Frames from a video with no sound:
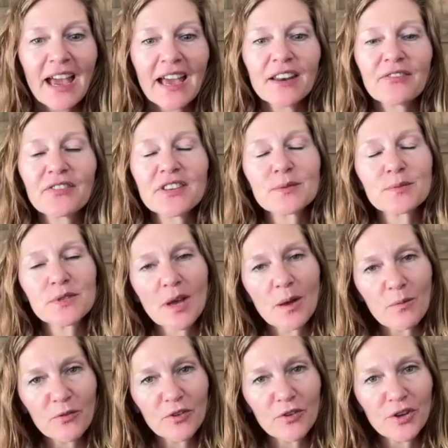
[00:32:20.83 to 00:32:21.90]
And if this was
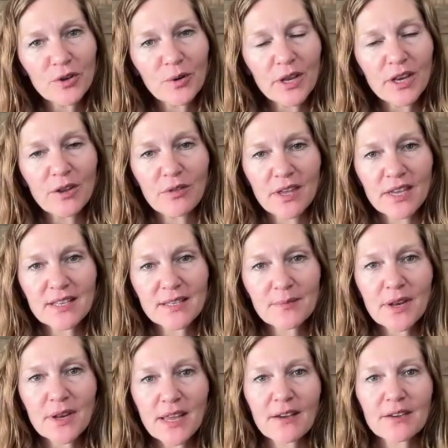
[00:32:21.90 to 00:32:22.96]
helpful for you and you think
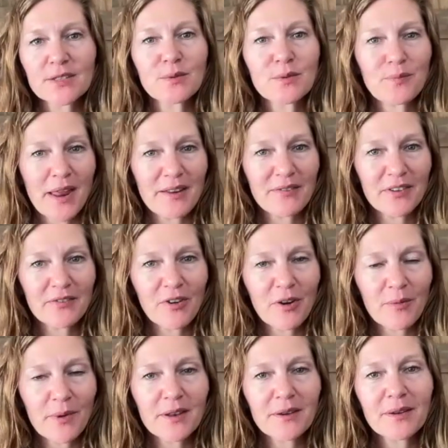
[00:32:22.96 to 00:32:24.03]
somebody else would benefit
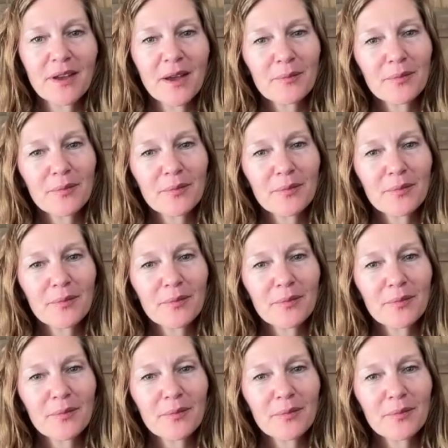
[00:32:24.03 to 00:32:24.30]
from it,